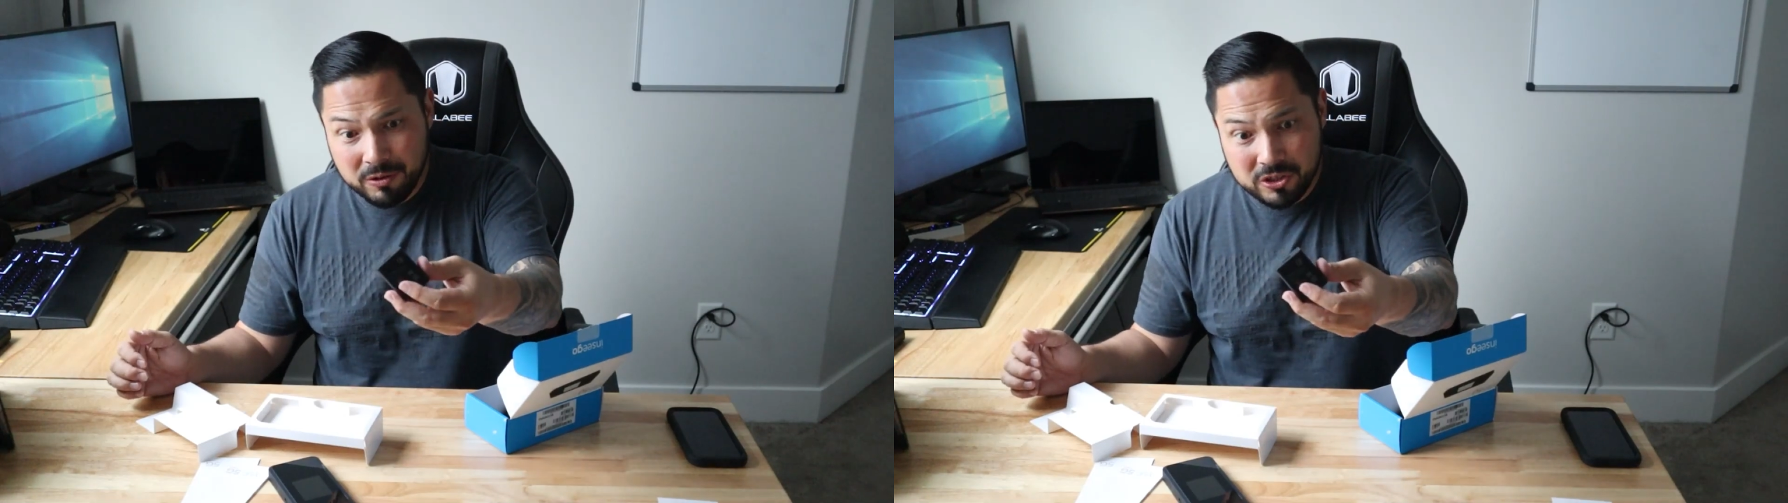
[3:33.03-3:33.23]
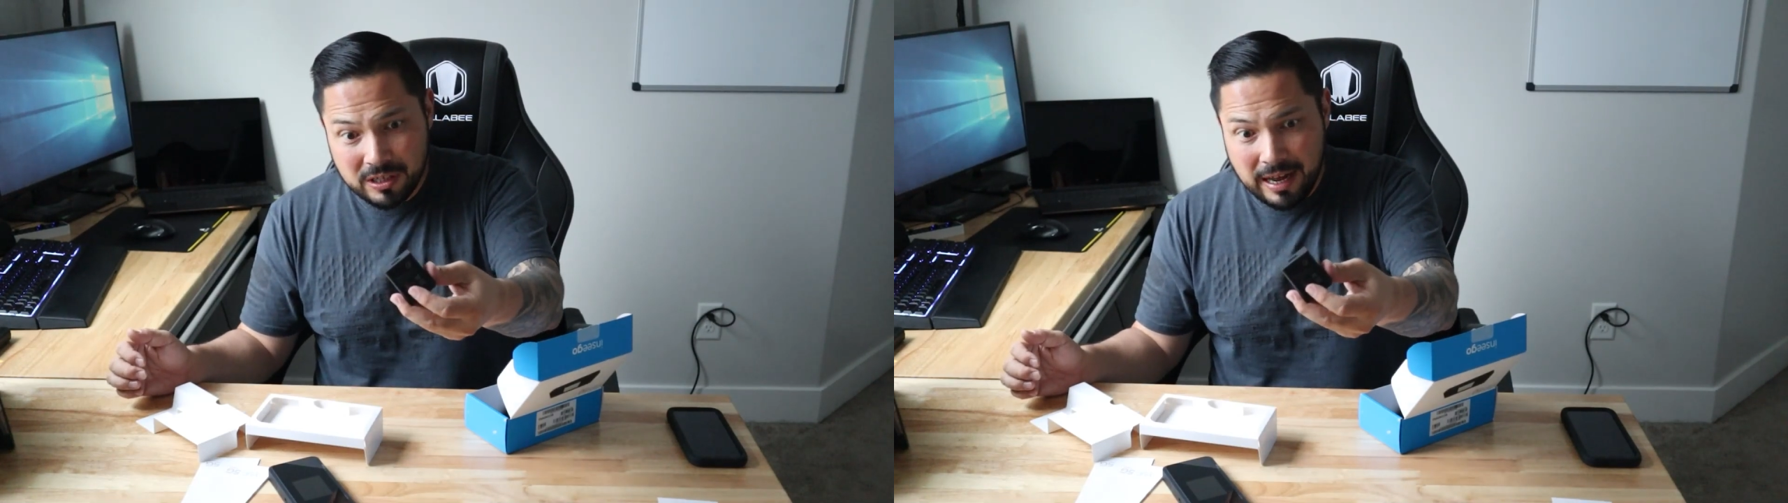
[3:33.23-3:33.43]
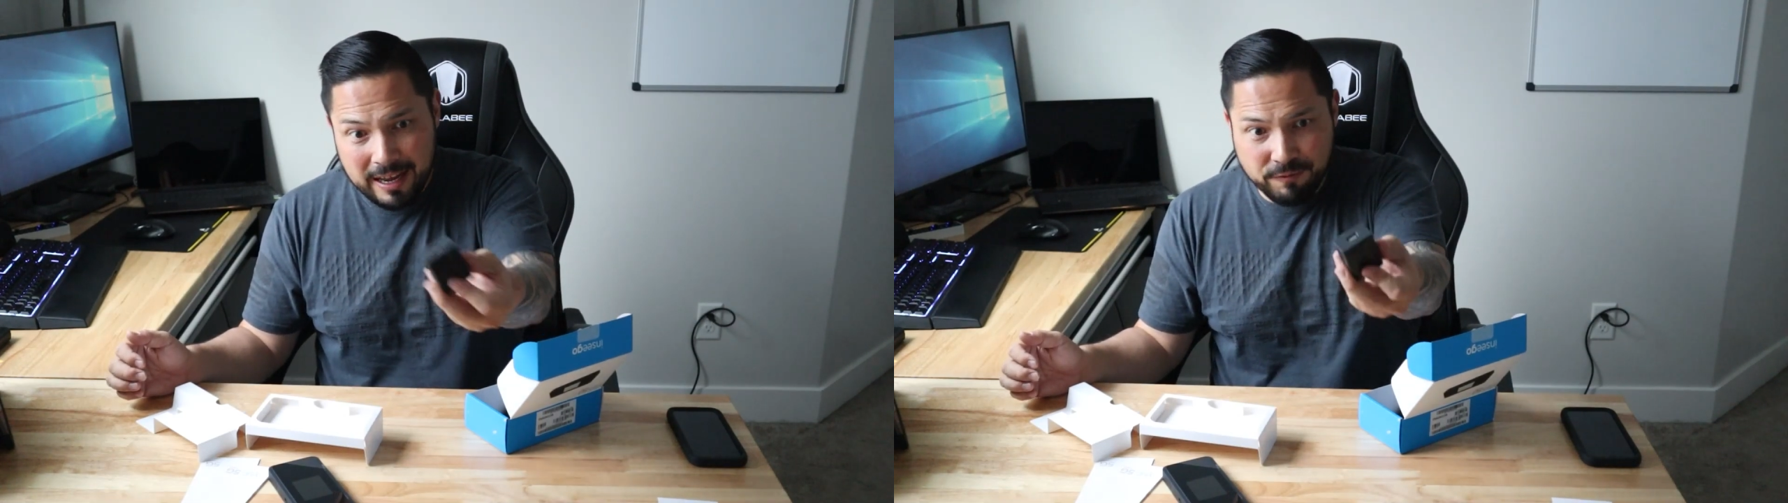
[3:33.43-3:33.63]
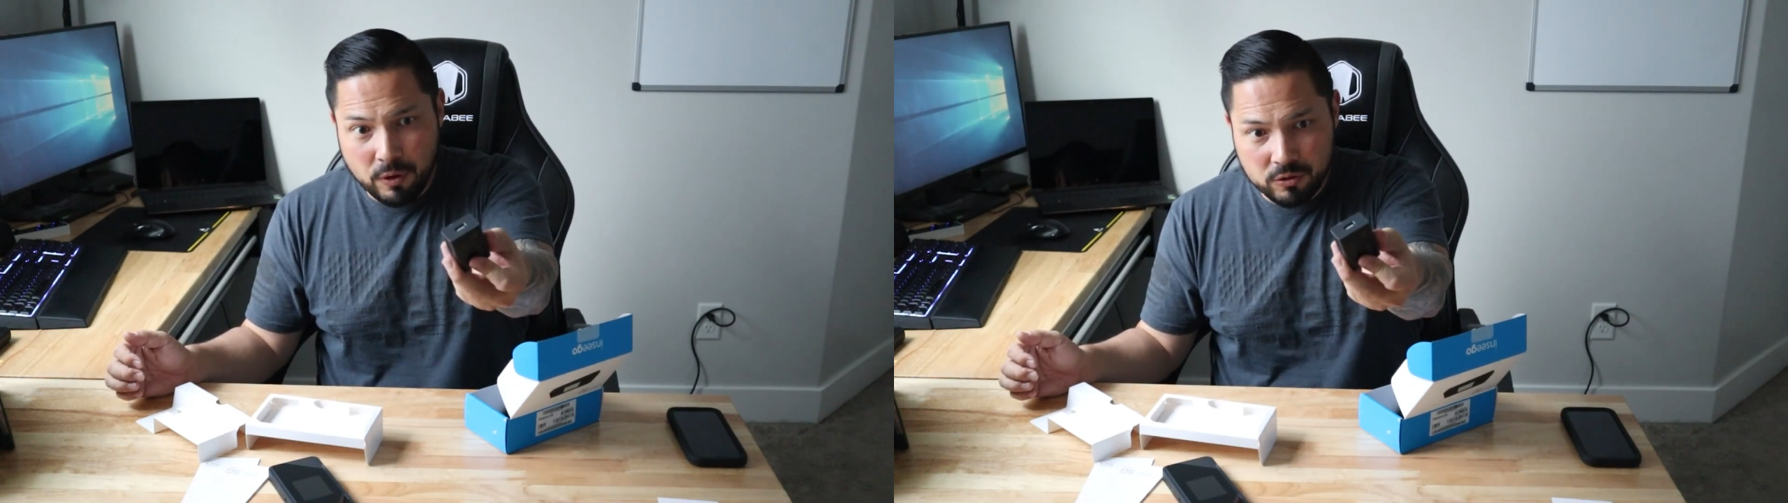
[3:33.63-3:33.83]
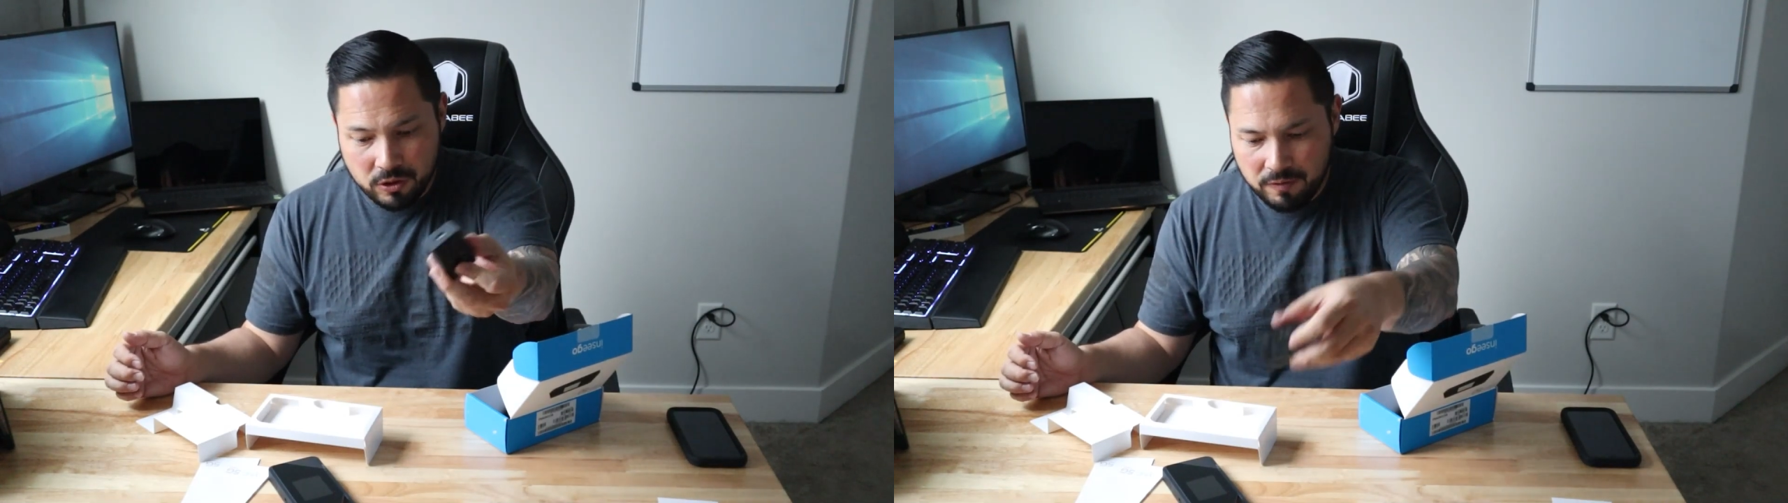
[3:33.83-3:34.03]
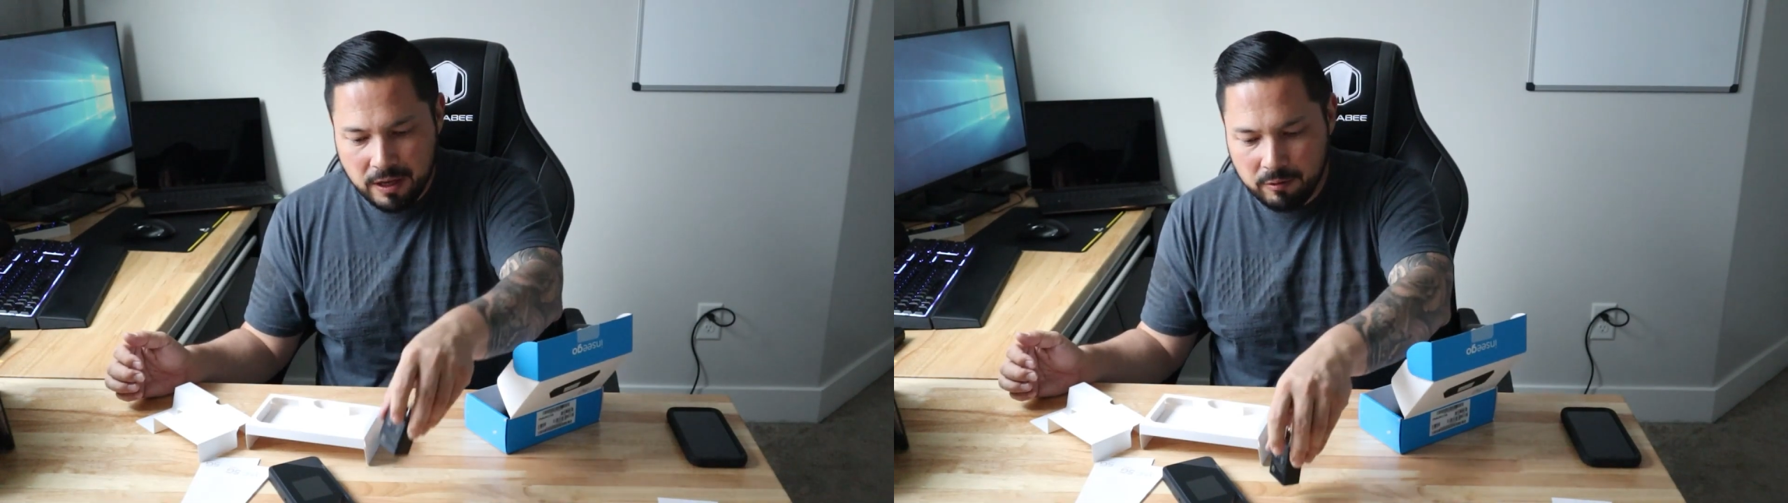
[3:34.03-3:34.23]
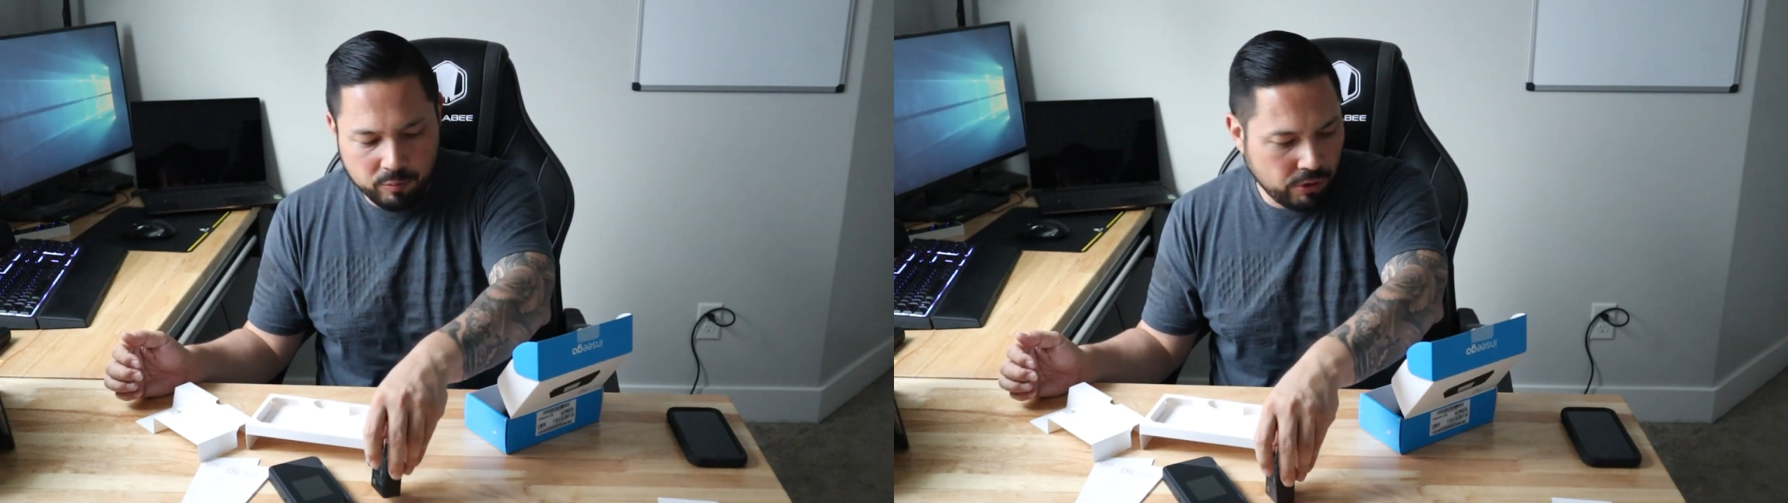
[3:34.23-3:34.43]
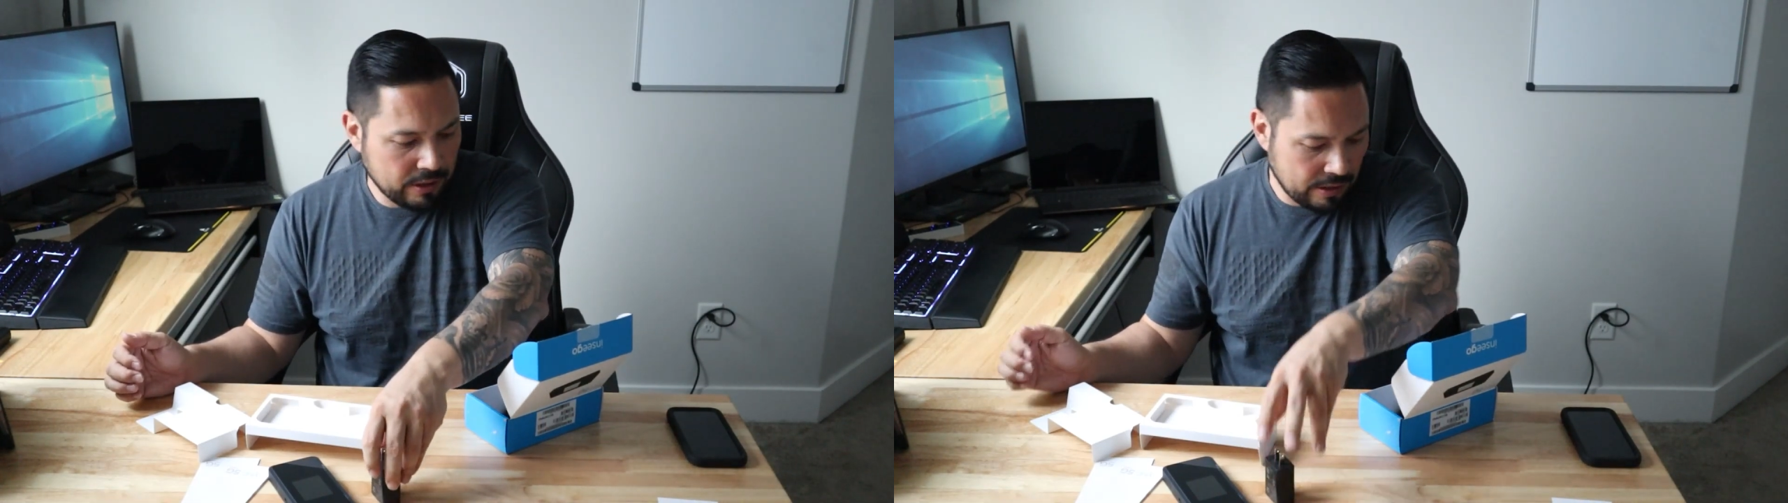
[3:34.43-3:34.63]
which iPhones don't even come
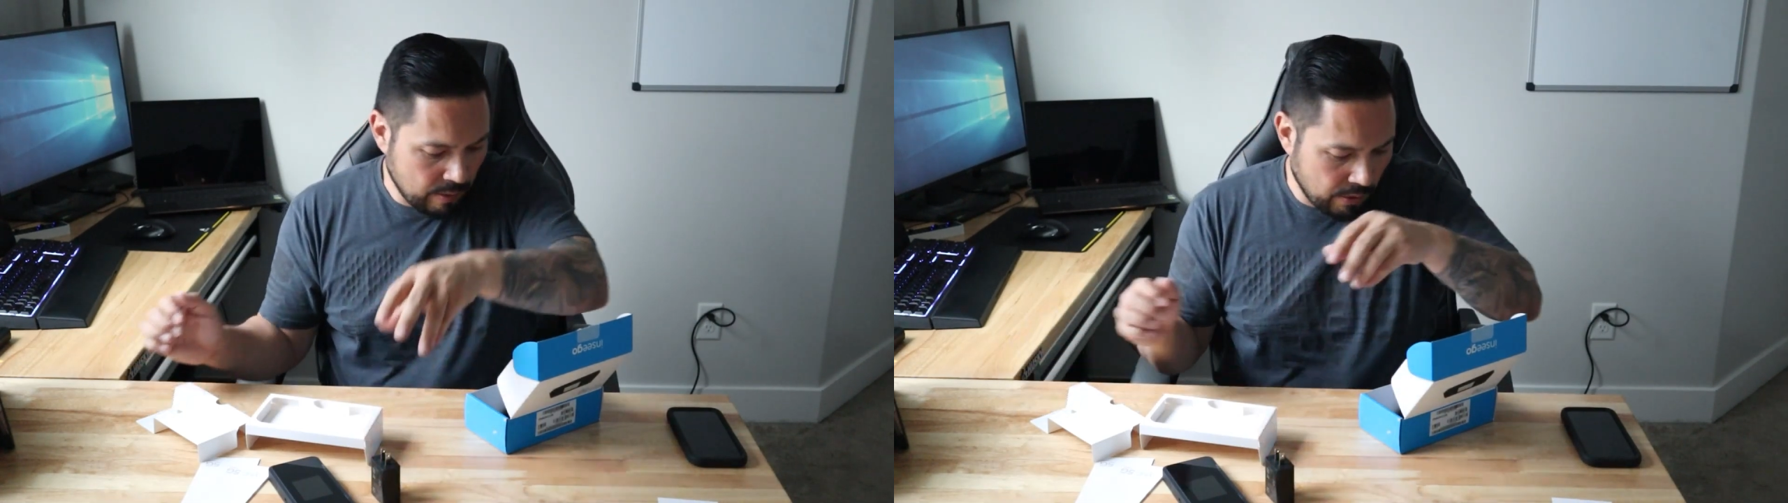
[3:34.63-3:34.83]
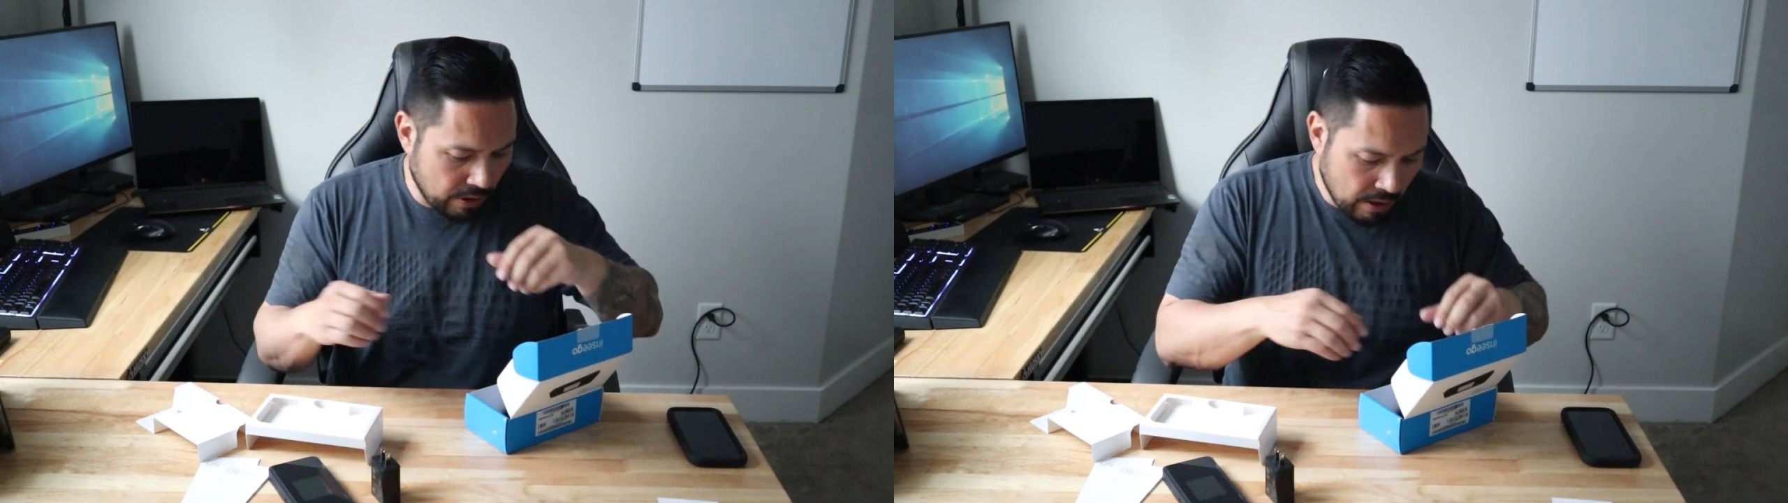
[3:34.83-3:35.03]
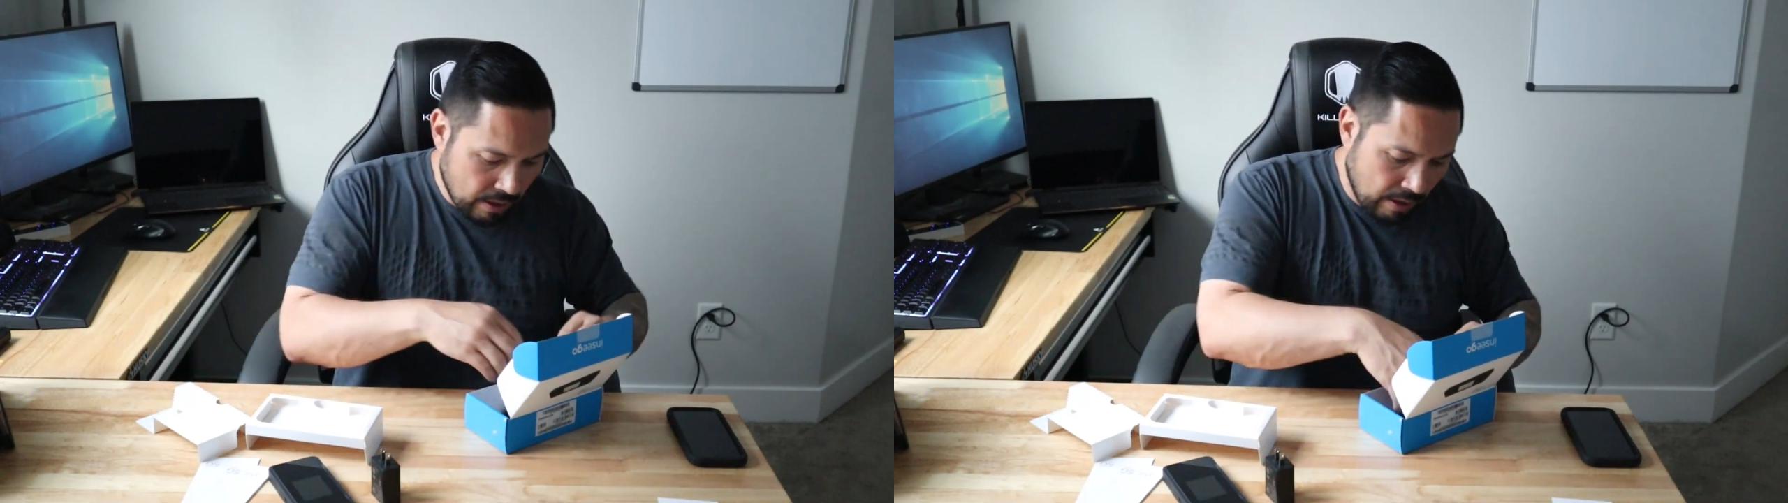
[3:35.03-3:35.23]
with bricks anymore.